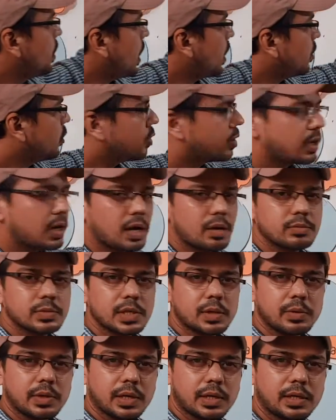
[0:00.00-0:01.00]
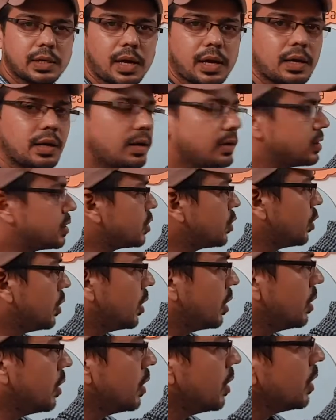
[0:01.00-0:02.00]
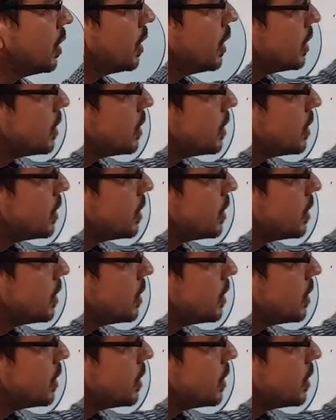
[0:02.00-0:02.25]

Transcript: parallelograms and rectangle and square.